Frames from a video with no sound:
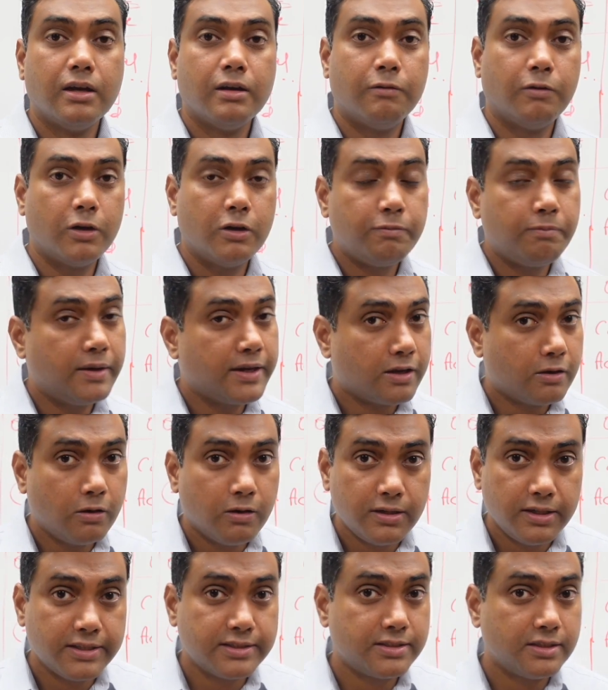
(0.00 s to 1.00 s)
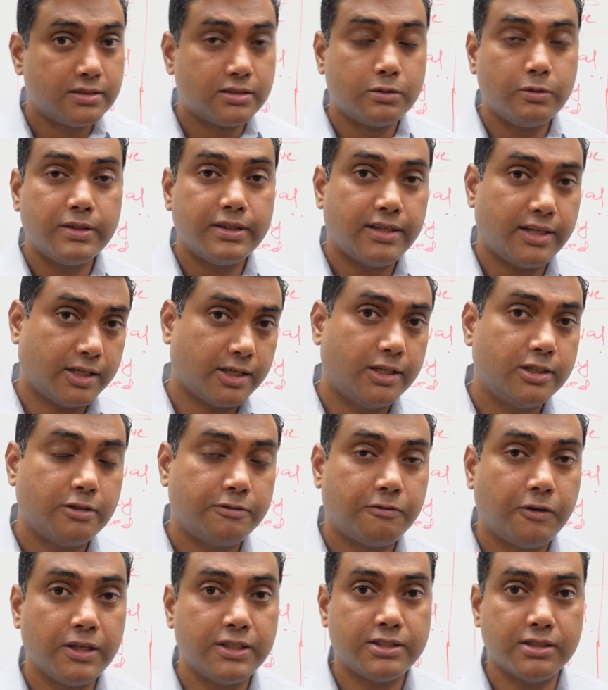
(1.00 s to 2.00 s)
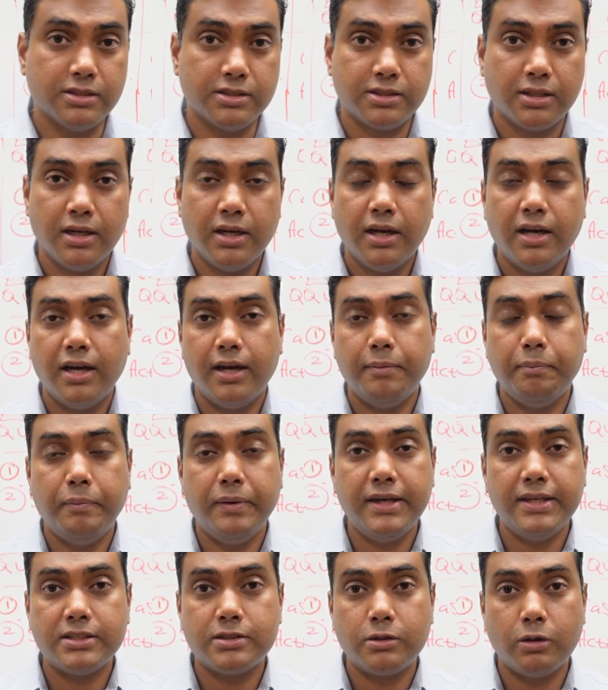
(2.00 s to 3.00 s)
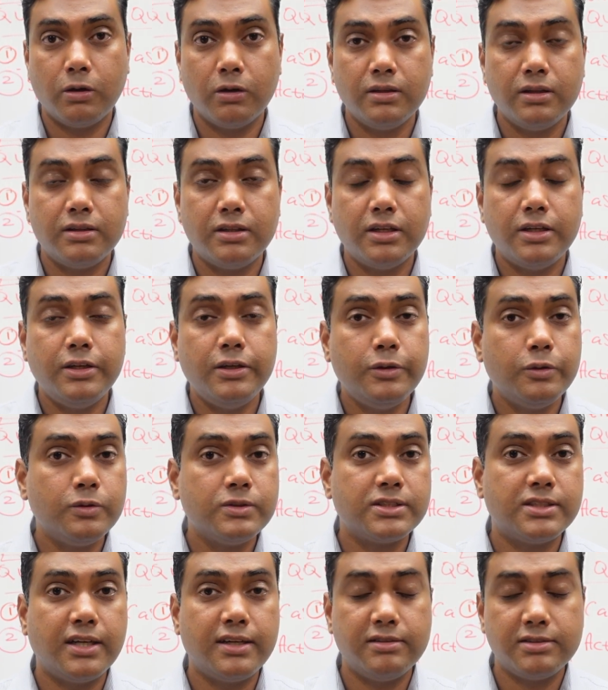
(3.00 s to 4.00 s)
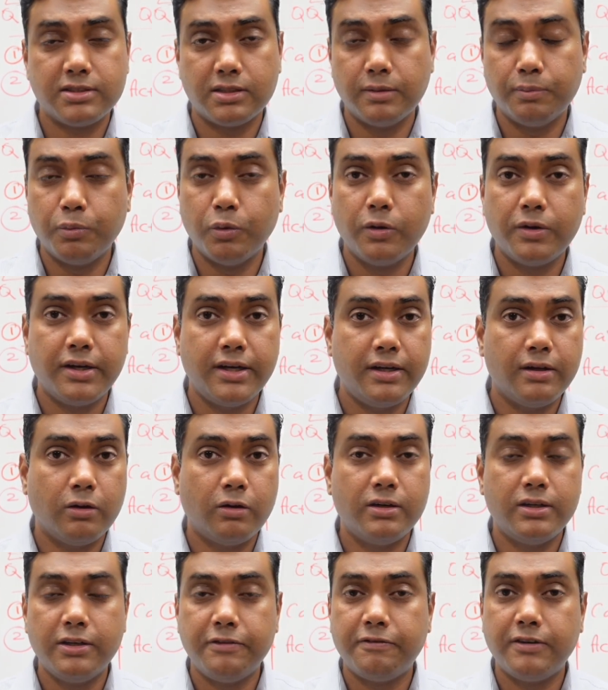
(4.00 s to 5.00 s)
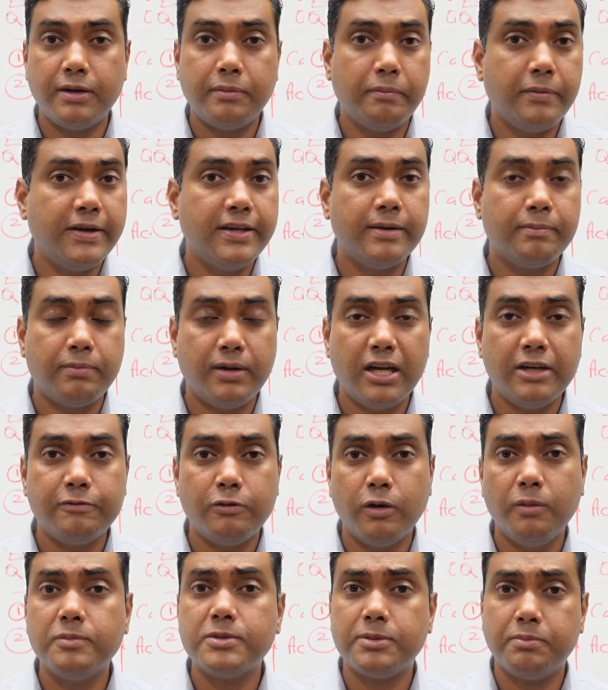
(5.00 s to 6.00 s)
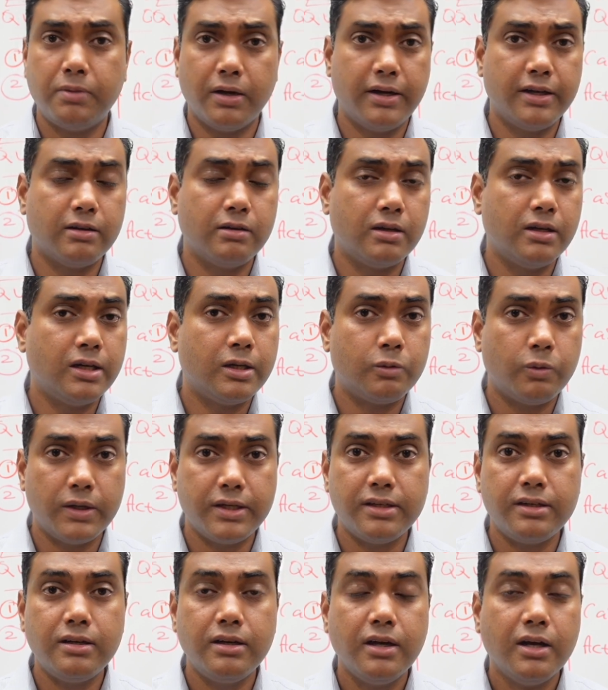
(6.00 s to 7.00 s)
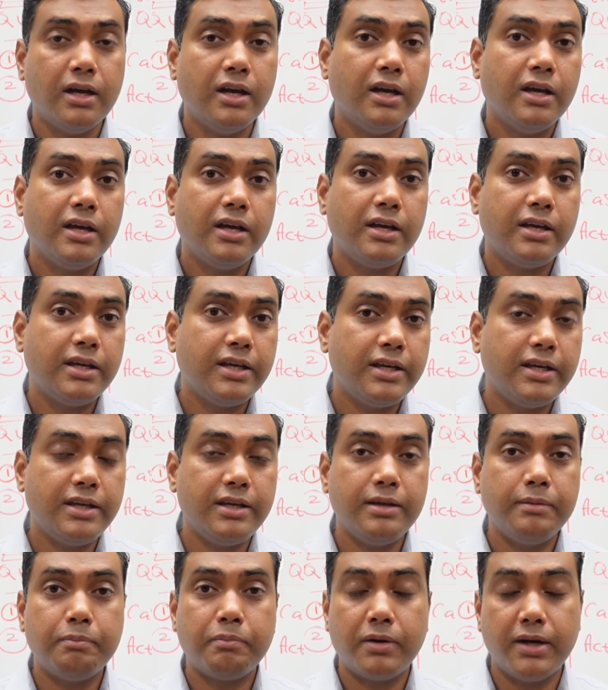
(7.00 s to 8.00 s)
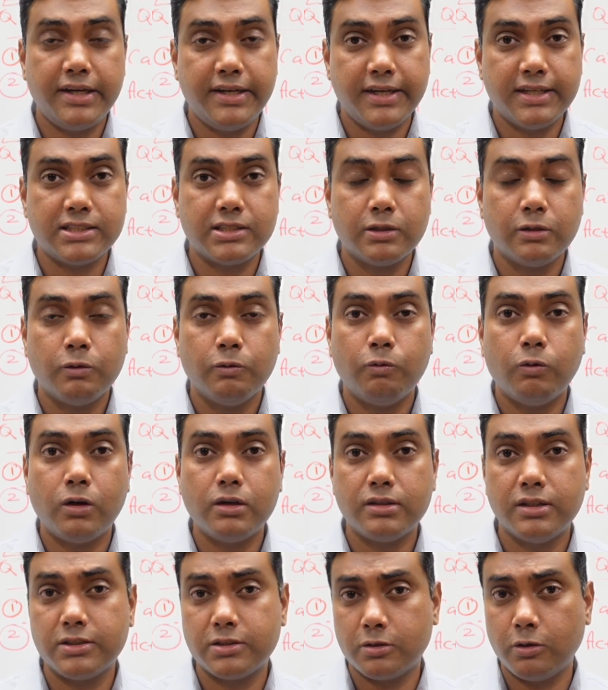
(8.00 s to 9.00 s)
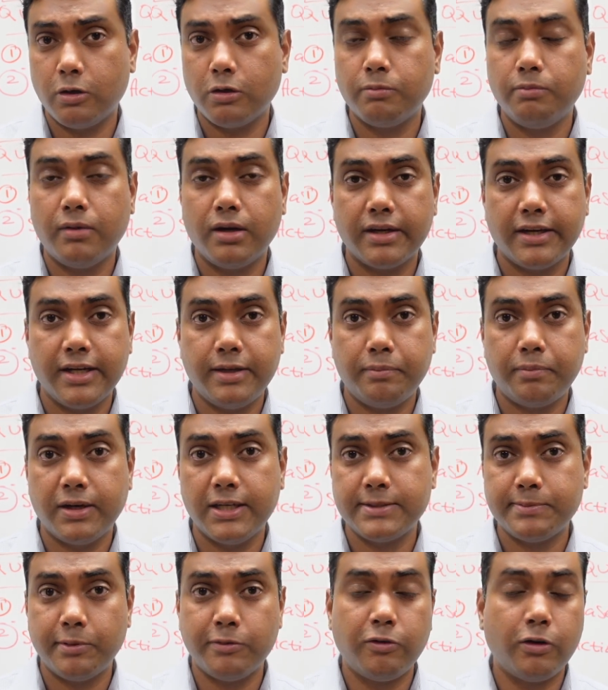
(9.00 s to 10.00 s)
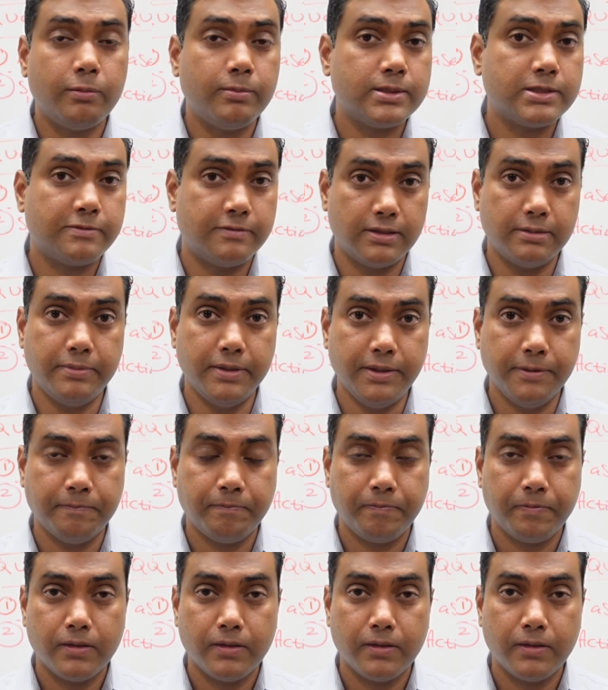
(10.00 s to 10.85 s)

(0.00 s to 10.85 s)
One of my colleagues is doing that kind of research, and based on the news that is reported on different media platforms, particularly Twitter, he predicts what the stock market price performance will be.